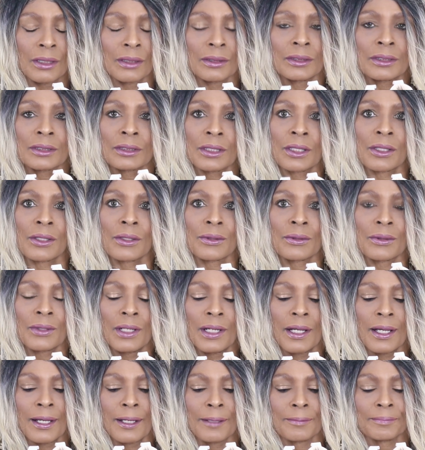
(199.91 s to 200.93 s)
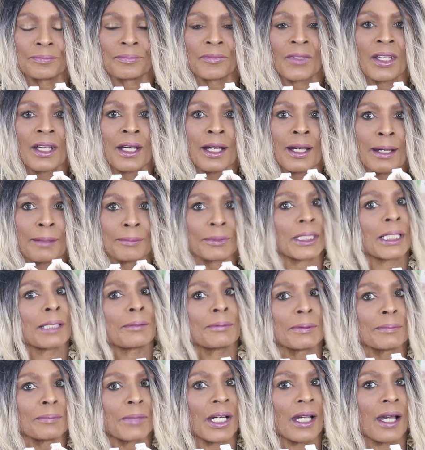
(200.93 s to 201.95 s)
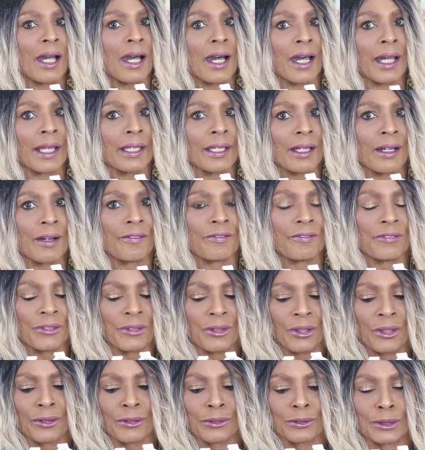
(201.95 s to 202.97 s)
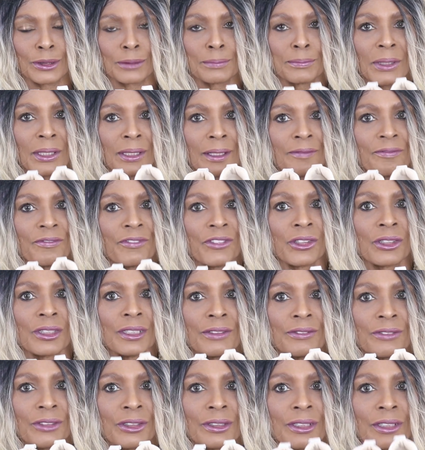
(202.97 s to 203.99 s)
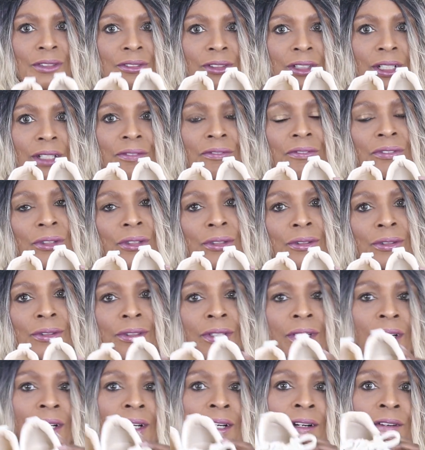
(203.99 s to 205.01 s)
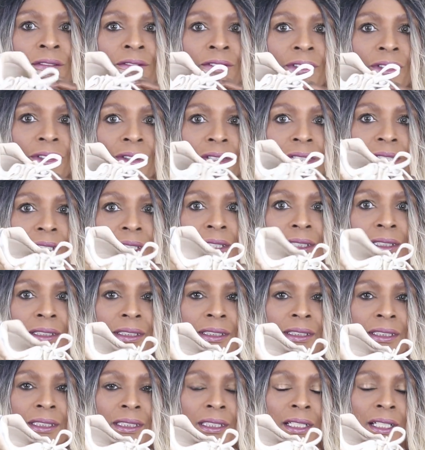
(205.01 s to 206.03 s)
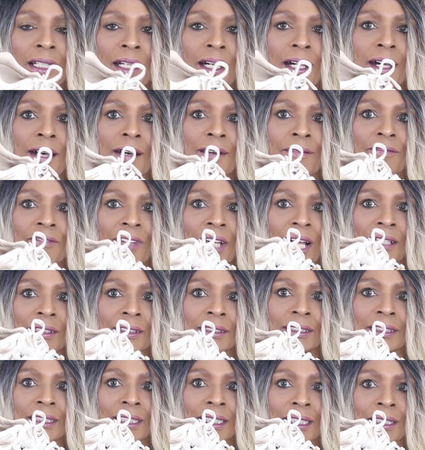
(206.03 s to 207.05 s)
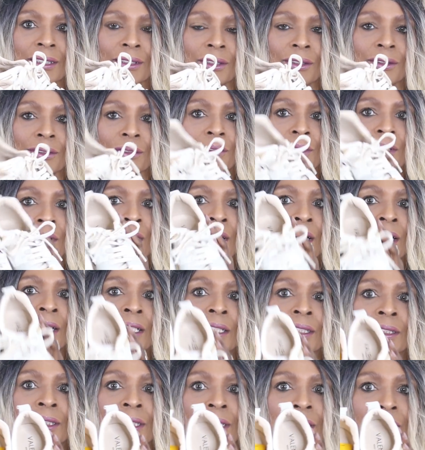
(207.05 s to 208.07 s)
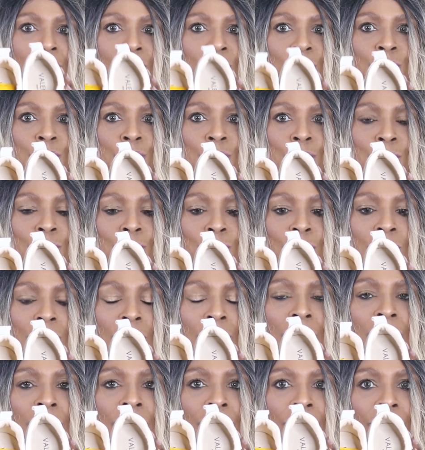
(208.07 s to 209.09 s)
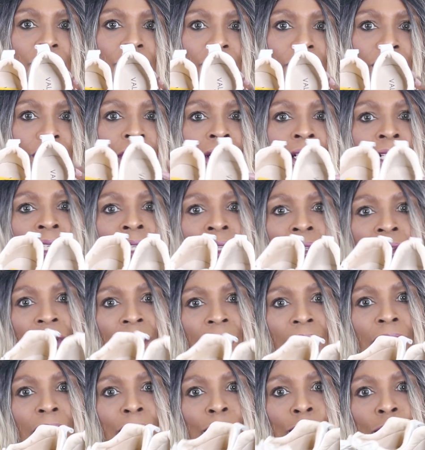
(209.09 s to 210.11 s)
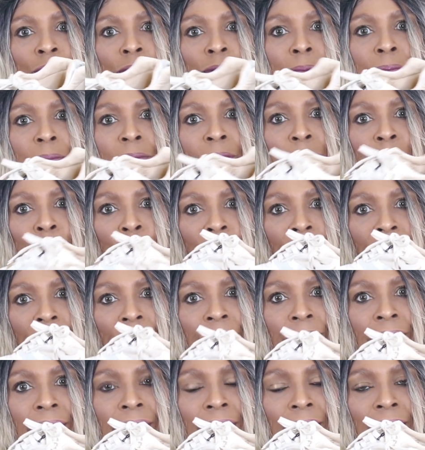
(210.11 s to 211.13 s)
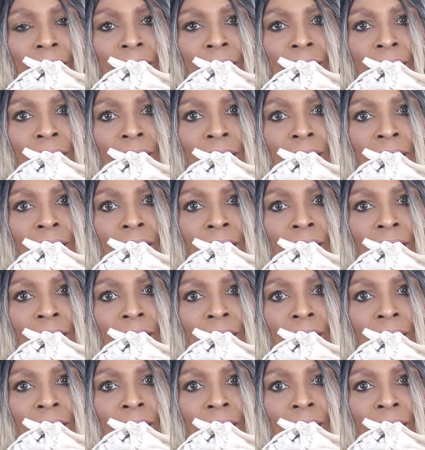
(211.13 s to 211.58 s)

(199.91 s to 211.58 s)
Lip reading: So I'm keeping my eye out for those, but I'm really, really grateful for these Valentino tennis shoes here that I will be wearing